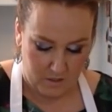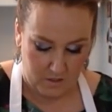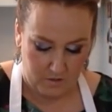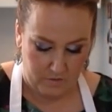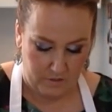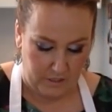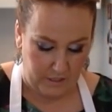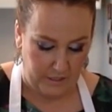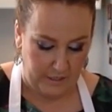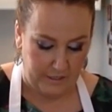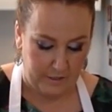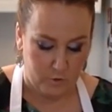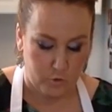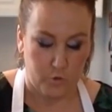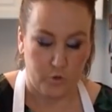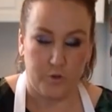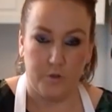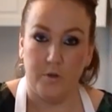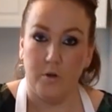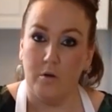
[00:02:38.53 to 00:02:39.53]
Give it an
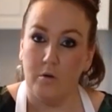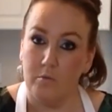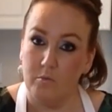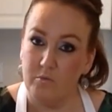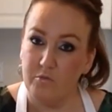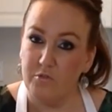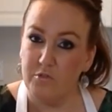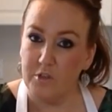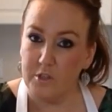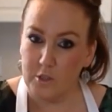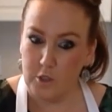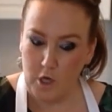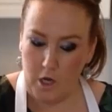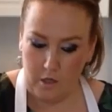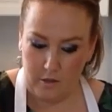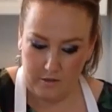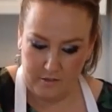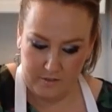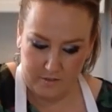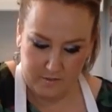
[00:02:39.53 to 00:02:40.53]
extra oomph of
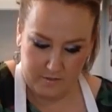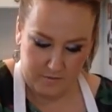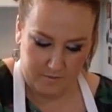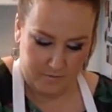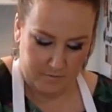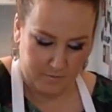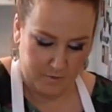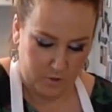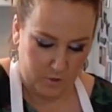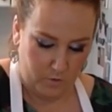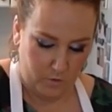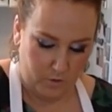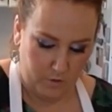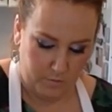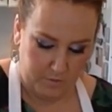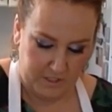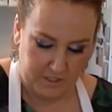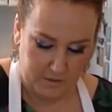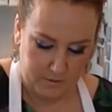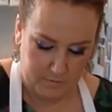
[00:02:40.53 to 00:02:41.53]
chocolate. Do you know what I
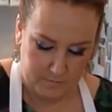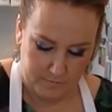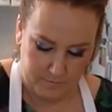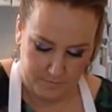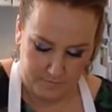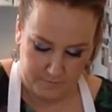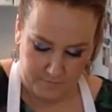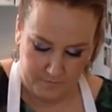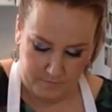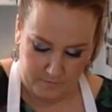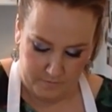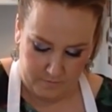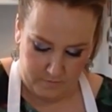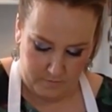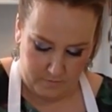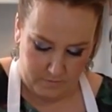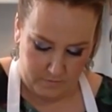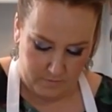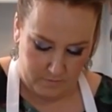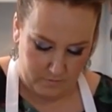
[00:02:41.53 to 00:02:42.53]
mean?
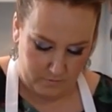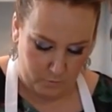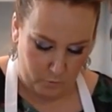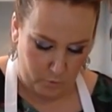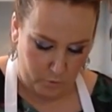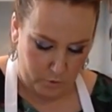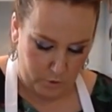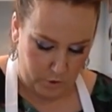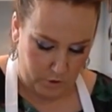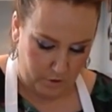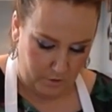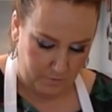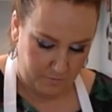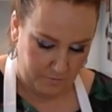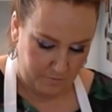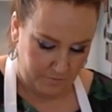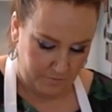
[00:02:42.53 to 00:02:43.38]
Of course you do.